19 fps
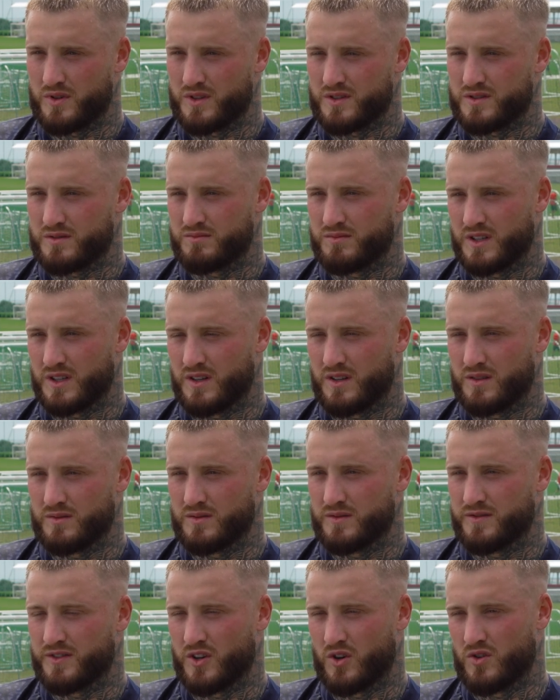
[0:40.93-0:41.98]
It's
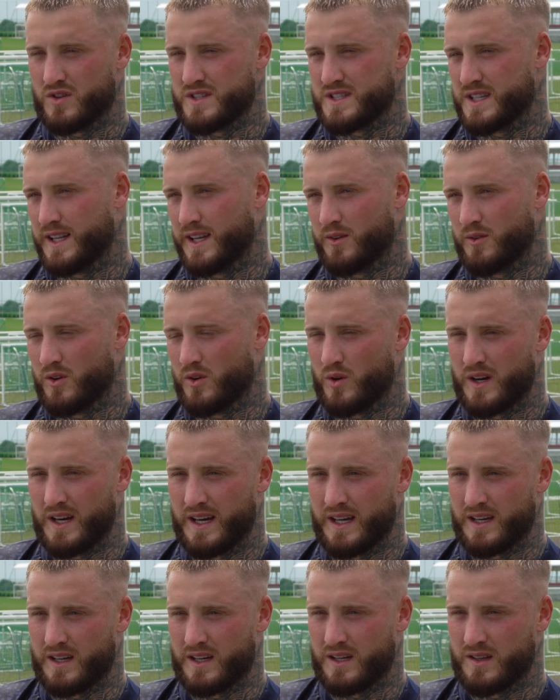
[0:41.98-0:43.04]
Fiorentina
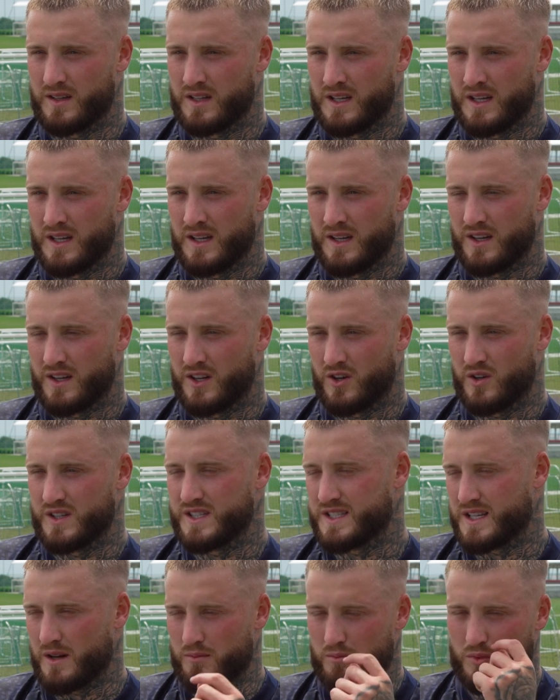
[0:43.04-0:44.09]
away,
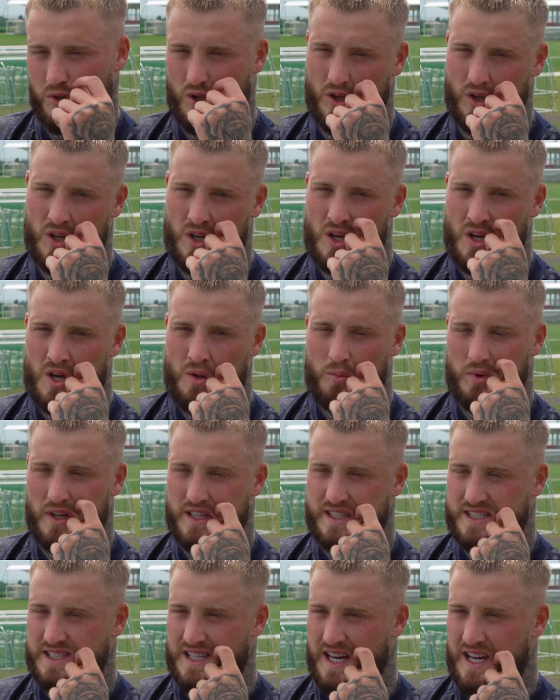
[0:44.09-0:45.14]
Istanbul,
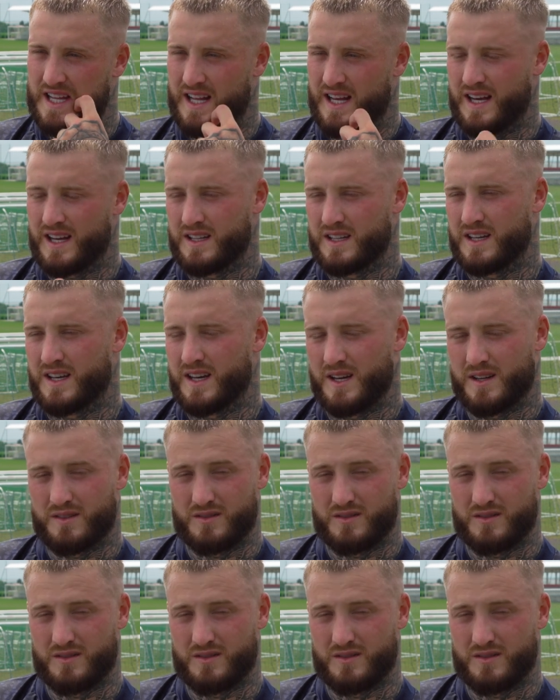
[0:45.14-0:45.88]
places like that.